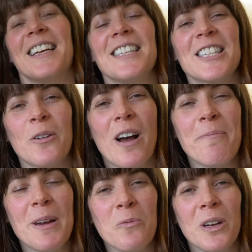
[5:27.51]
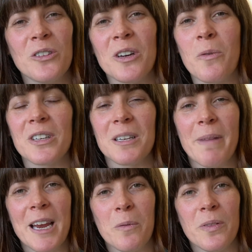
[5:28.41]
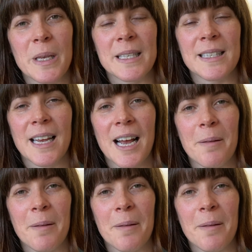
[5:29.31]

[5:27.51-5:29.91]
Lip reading: So I've been wondering what to make with this